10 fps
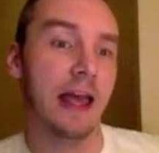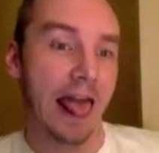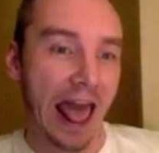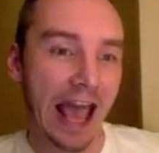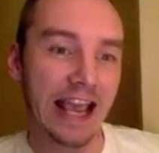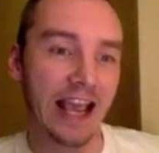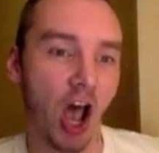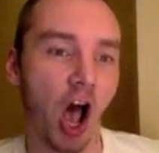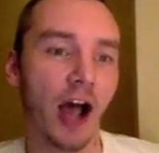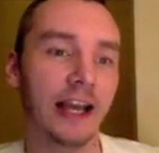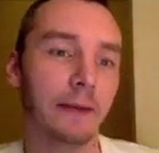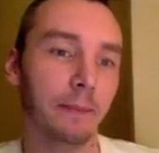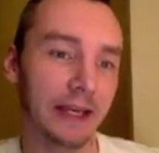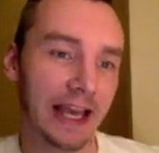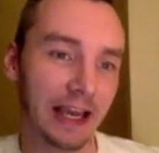AI
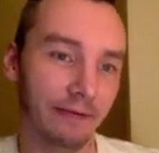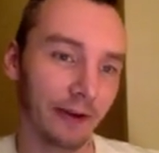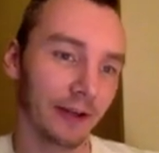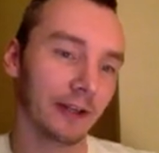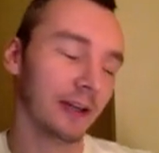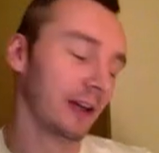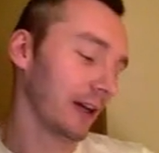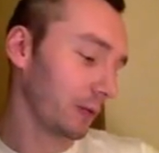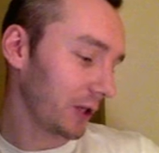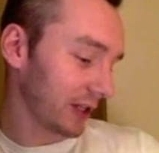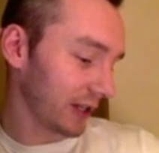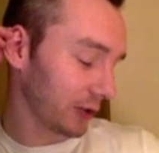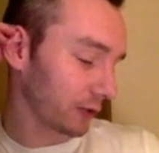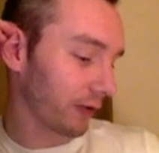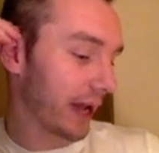behaviour. I wish the
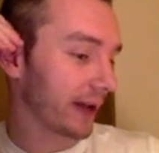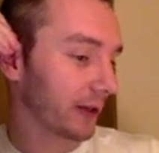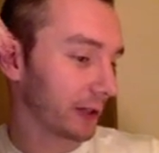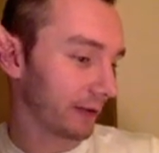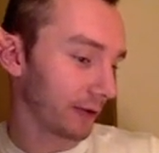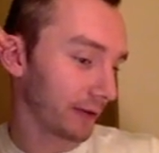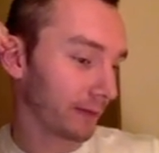initials for AI were different.